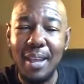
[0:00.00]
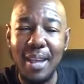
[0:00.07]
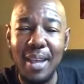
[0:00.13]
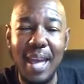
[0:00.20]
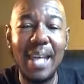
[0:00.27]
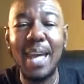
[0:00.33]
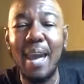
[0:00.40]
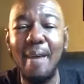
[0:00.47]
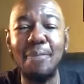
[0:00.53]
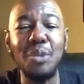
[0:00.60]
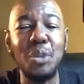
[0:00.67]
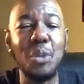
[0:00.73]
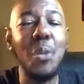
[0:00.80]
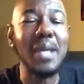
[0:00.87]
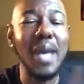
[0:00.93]
I got
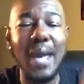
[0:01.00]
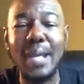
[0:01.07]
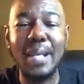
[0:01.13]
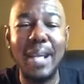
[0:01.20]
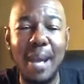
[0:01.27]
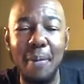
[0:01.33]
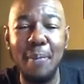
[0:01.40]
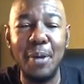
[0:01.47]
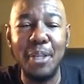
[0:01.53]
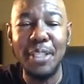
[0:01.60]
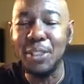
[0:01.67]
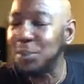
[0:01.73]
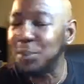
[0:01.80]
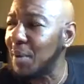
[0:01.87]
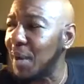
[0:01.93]
thrown out of that one
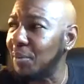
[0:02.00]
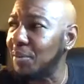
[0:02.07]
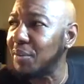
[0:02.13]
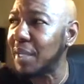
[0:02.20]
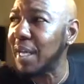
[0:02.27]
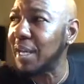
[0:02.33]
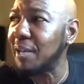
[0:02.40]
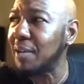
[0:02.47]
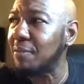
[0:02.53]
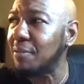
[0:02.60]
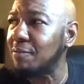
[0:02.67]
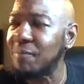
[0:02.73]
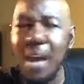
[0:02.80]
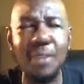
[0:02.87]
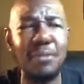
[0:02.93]
too. I was like,
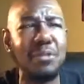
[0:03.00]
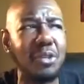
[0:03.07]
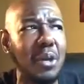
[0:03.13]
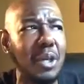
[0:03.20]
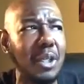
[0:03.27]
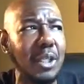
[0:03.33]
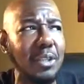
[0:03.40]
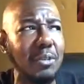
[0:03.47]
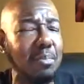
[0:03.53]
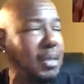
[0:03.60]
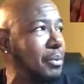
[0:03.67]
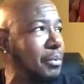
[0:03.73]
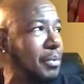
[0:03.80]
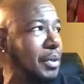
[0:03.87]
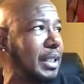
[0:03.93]
5-star
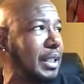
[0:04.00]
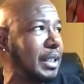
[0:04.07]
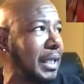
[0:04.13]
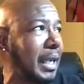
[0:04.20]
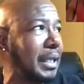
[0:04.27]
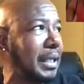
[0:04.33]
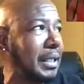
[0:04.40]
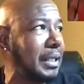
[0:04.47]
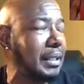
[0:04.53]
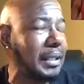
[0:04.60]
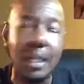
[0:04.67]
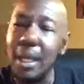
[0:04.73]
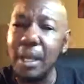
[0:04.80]
lesbian, what exactly is it?